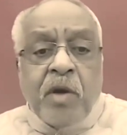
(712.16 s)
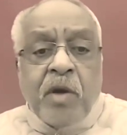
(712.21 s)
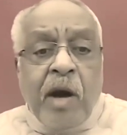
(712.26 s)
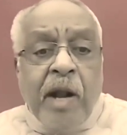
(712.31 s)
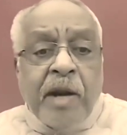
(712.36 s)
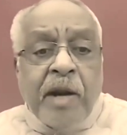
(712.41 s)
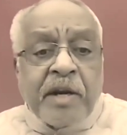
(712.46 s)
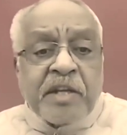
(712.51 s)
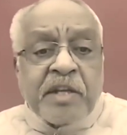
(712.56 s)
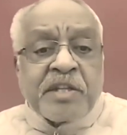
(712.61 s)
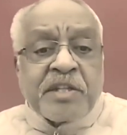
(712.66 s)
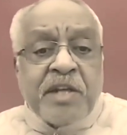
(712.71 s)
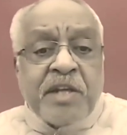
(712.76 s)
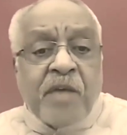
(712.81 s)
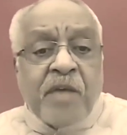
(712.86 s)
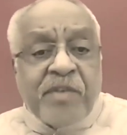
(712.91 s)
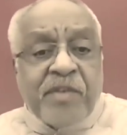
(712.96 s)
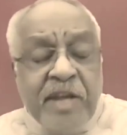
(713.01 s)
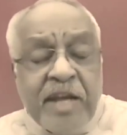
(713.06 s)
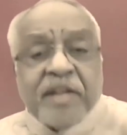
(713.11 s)
So
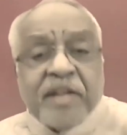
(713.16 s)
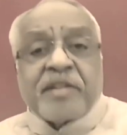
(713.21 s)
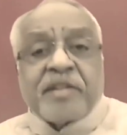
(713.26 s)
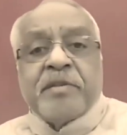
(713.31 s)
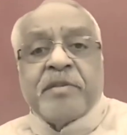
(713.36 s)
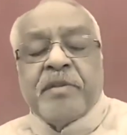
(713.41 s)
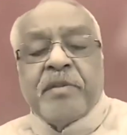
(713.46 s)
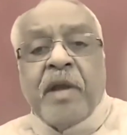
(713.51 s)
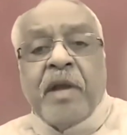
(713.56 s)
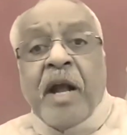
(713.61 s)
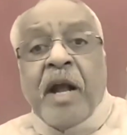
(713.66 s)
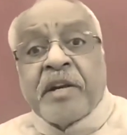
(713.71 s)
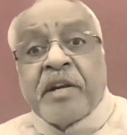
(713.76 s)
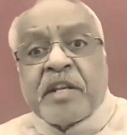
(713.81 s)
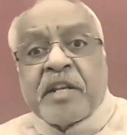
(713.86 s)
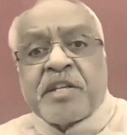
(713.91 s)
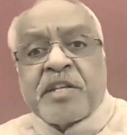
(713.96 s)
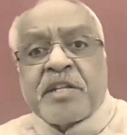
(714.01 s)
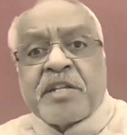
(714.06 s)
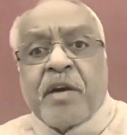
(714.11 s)
understaffed, yes,
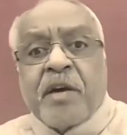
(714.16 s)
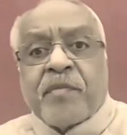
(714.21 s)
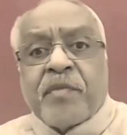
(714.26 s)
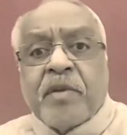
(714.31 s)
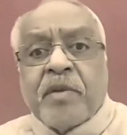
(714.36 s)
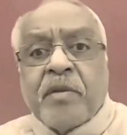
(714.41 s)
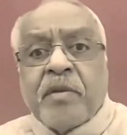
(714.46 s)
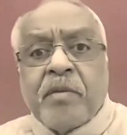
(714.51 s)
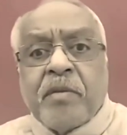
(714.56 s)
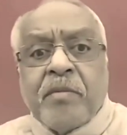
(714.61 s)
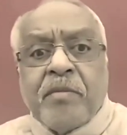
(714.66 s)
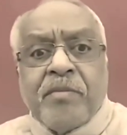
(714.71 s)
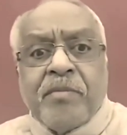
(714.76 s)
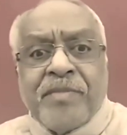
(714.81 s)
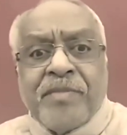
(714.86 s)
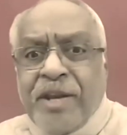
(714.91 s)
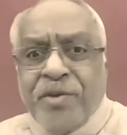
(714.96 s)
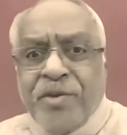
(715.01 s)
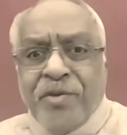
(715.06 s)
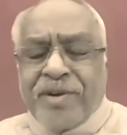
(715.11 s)
understaffed.
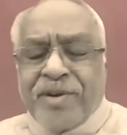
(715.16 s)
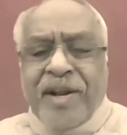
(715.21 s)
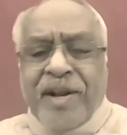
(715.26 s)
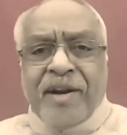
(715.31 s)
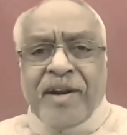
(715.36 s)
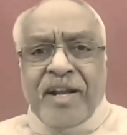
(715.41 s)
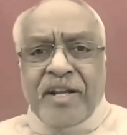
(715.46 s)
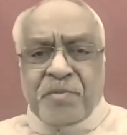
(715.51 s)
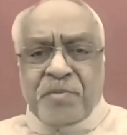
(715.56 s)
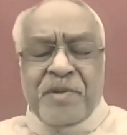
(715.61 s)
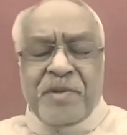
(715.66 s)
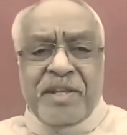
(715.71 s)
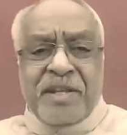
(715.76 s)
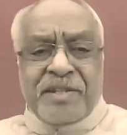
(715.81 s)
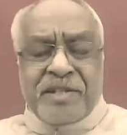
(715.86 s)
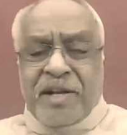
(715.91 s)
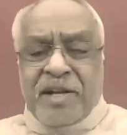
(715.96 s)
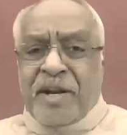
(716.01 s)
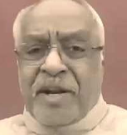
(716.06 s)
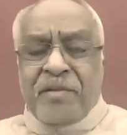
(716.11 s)
Then you cannot expect
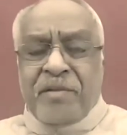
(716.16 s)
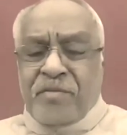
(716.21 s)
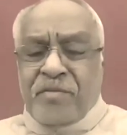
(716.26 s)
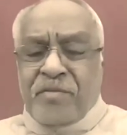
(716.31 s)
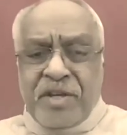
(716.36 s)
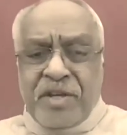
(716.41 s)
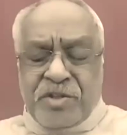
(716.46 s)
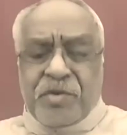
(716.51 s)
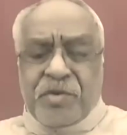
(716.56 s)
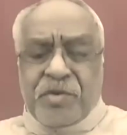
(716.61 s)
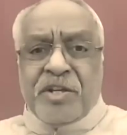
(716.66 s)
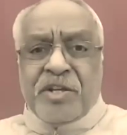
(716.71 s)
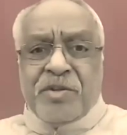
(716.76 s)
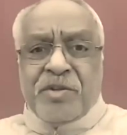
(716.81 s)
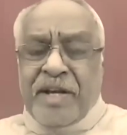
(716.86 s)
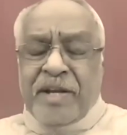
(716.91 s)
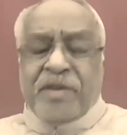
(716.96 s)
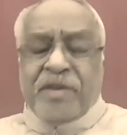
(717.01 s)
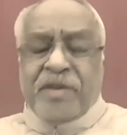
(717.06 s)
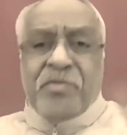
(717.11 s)
the students
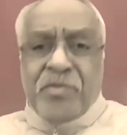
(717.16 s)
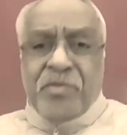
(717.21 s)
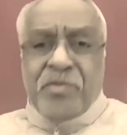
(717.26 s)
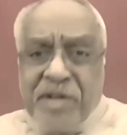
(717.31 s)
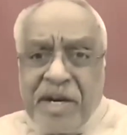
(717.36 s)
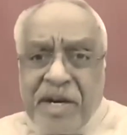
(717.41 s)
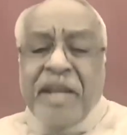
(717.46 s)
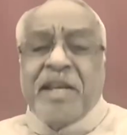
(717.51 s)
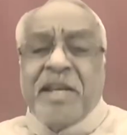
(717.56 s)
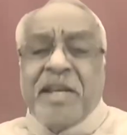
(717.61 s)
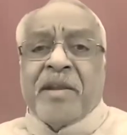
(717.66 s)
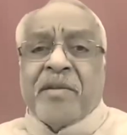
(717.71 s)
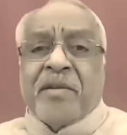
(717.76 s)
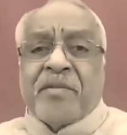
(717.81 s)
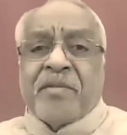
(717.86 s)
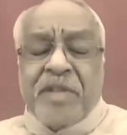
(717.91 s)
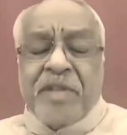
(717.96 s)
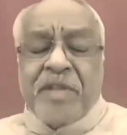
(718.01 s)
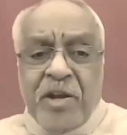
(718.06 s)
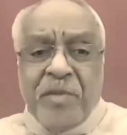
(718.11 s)
to get good
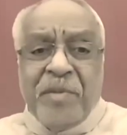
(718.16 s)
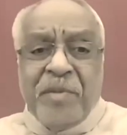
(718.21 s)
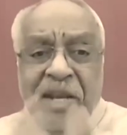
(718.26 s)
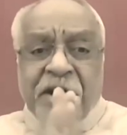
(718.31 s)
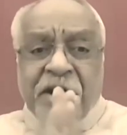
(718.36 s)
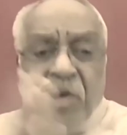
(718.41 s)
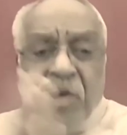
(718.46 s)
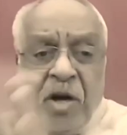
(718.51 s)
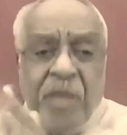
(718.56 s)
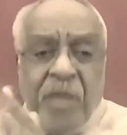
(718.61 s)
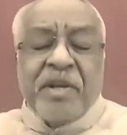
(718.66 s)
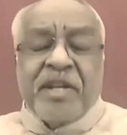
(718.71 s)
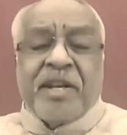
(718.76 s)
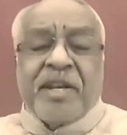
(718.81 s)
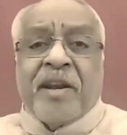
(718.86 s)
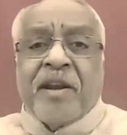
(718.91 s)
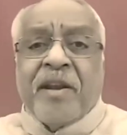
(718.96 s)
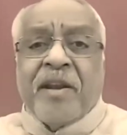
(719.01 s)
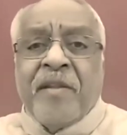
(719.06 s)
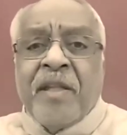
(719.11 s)
training. So they'll be
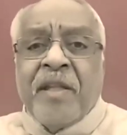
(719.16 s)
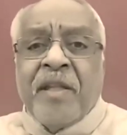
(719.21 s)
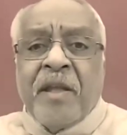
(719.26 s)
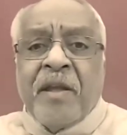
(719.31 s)
incompetent.